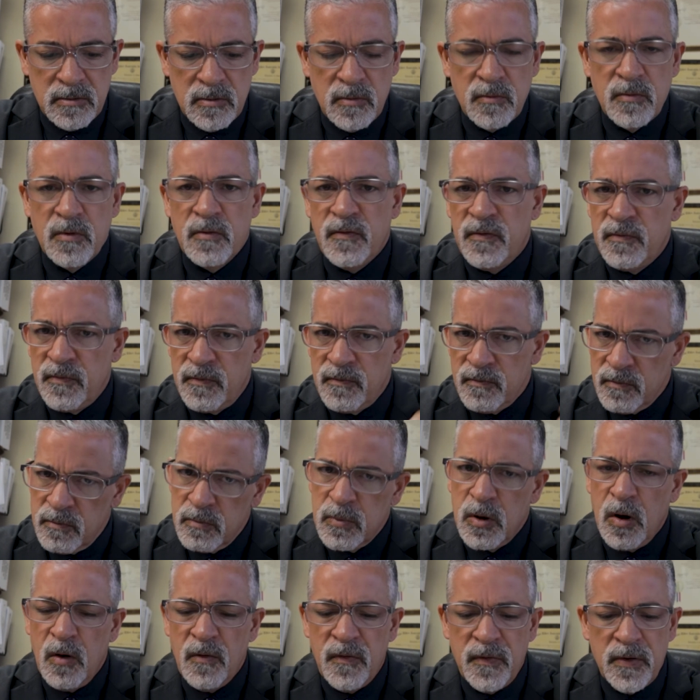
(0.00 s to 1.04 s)
We'll
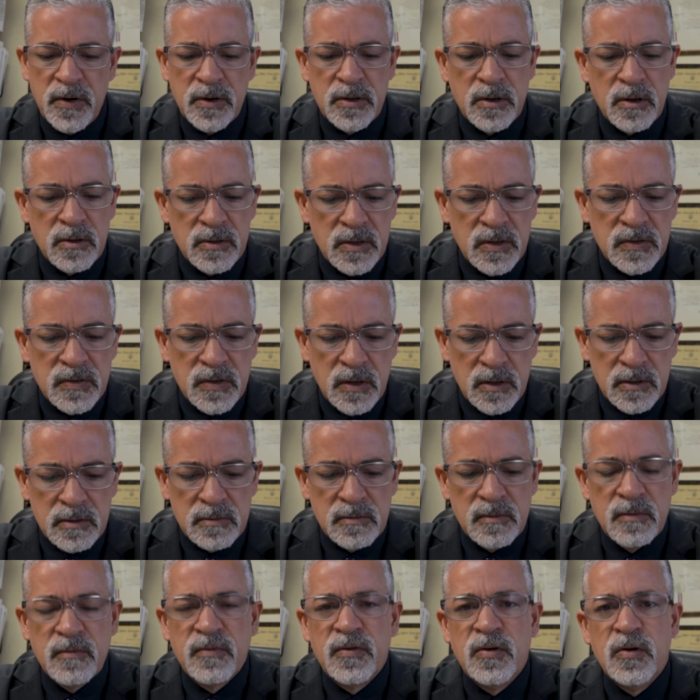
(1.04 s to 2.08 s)
go further on this on
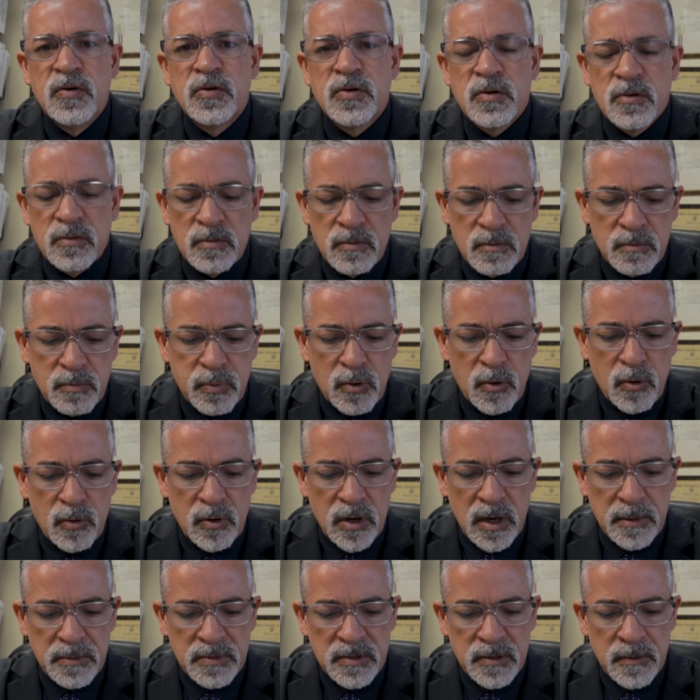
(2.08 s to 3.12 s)
future
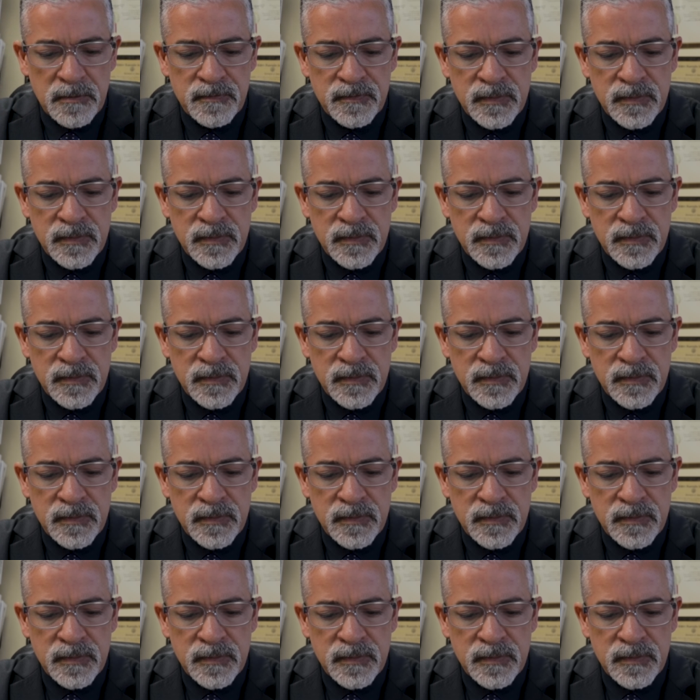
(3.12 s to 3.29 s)
programs.